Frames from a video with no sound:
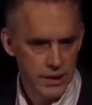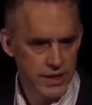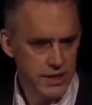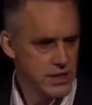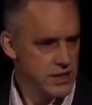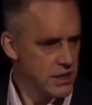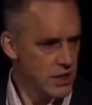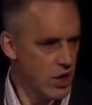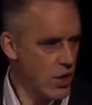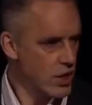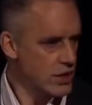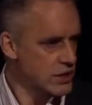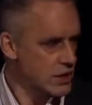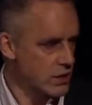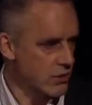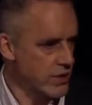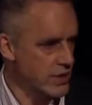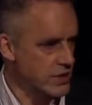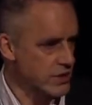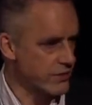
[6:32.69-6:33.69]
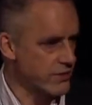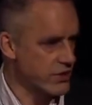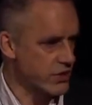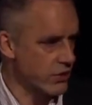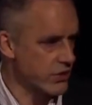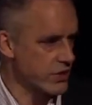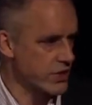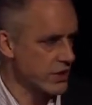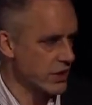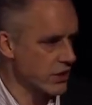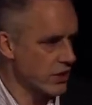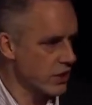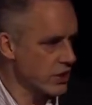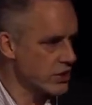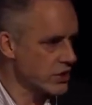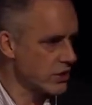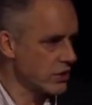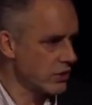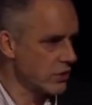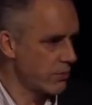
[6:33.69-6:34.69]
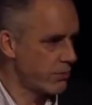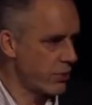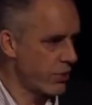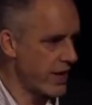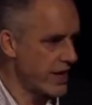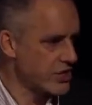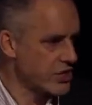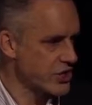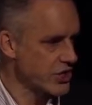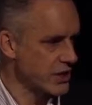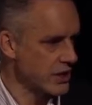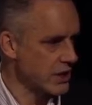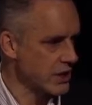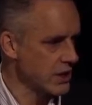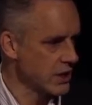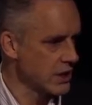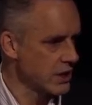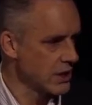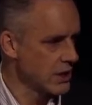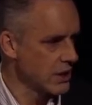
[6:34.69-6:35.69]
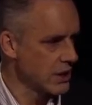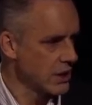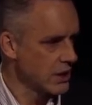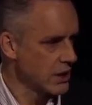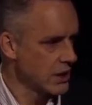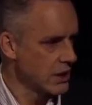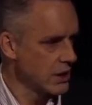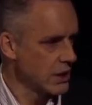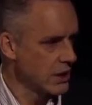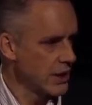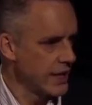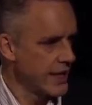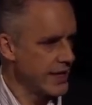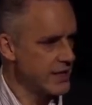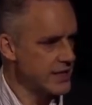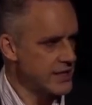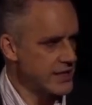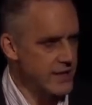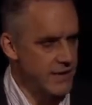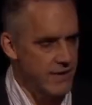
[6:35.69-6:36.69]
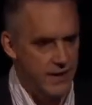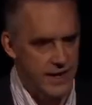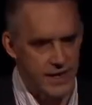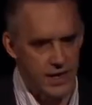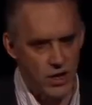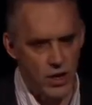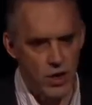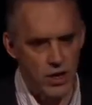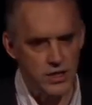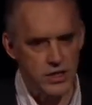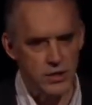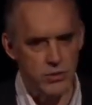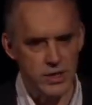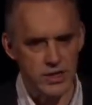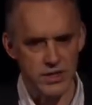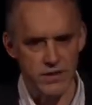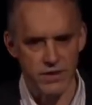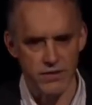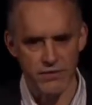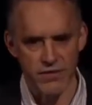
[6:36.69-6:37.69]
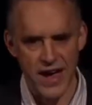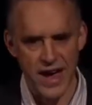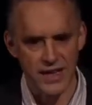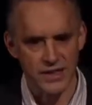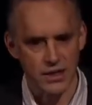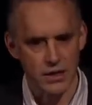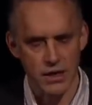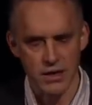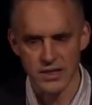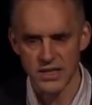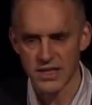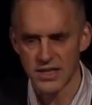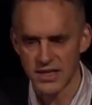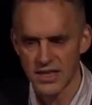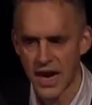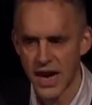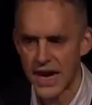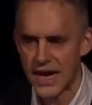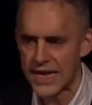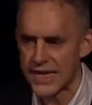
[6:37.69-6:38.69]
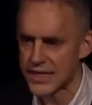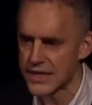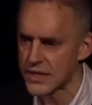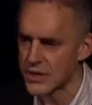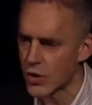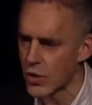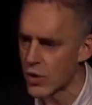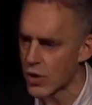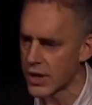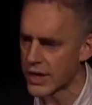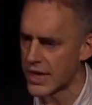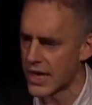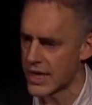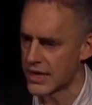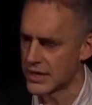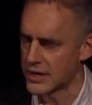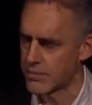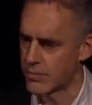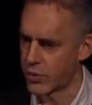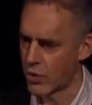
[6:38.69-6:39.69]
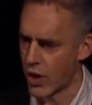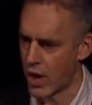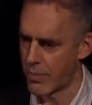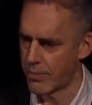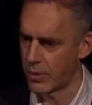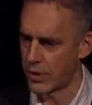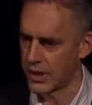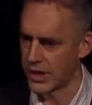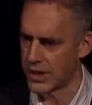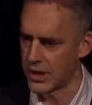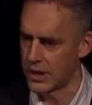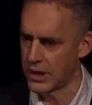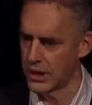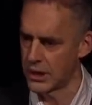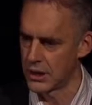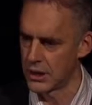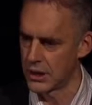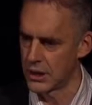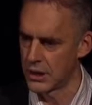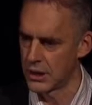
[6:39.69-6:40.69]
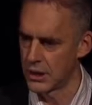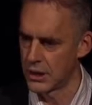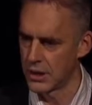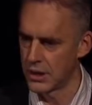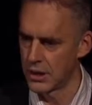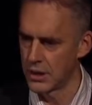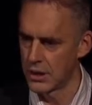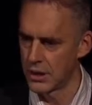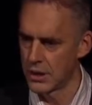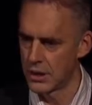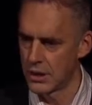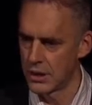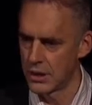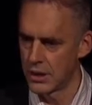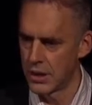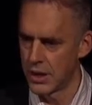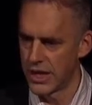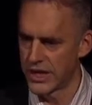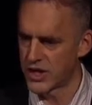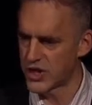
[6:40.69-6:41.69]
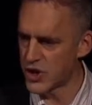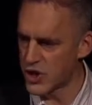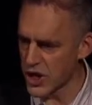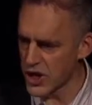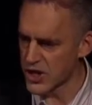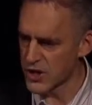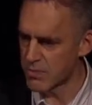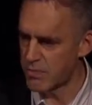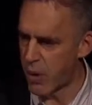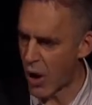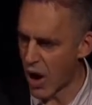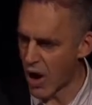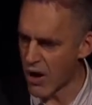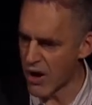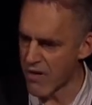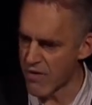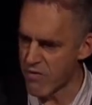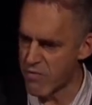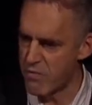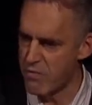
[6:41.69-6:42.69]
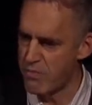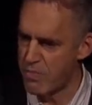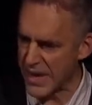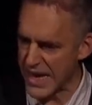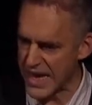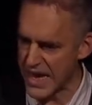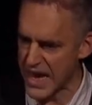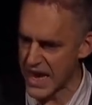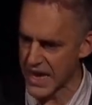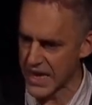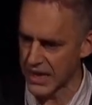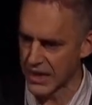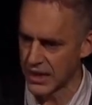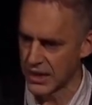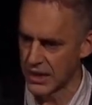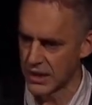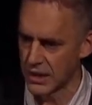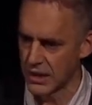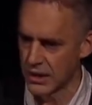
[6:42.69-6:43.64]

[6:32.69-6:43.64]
It isn't a consequence of sociological oppression. It isn't a consequence of the fact that our society isn't organized properly. It's just part of being.